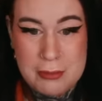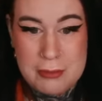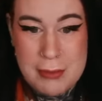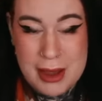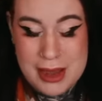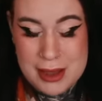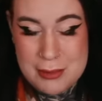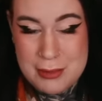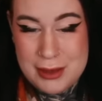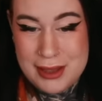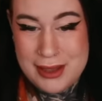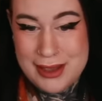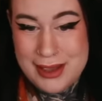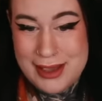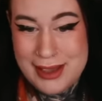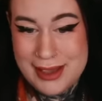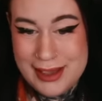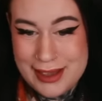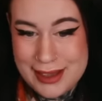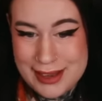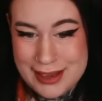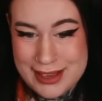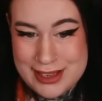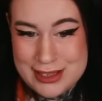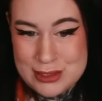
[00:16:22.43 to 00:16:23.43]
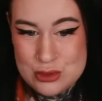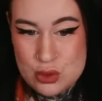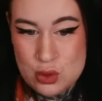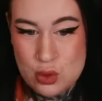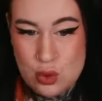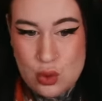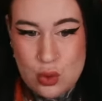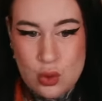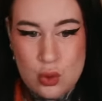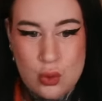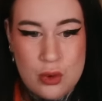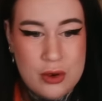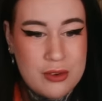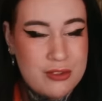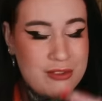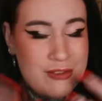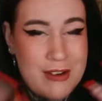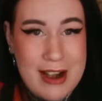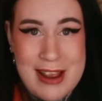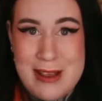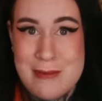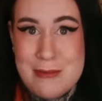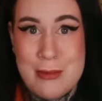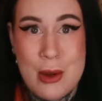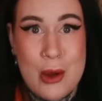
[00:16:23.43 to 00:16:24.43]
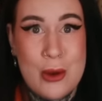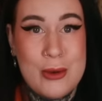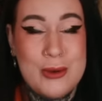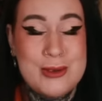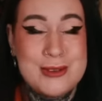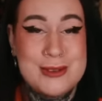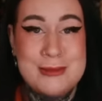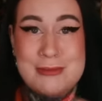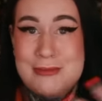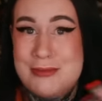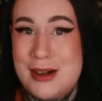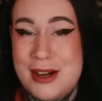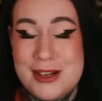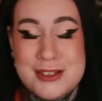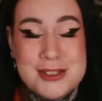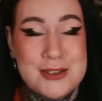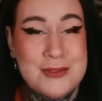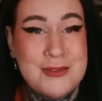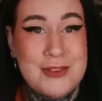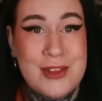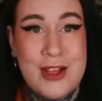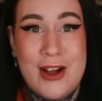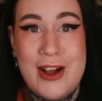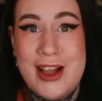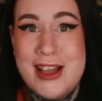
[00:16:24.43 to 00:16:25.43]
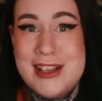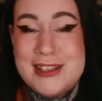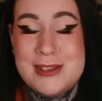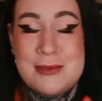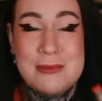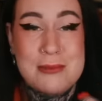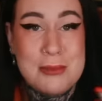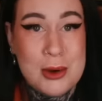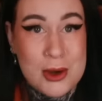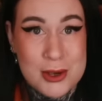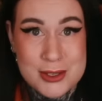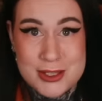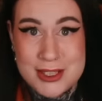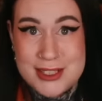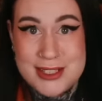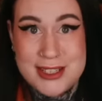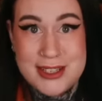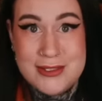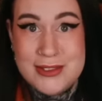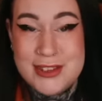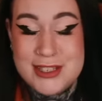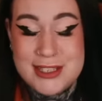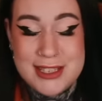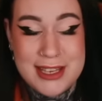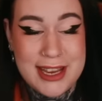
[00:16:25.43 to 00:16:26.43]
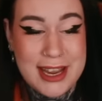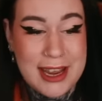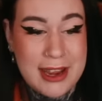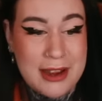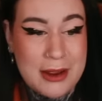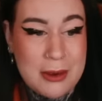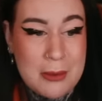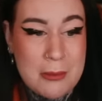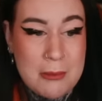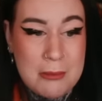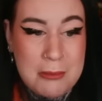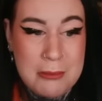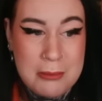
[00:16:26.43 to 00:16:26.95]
Maybe it is all rainbows and butterflies and positivity,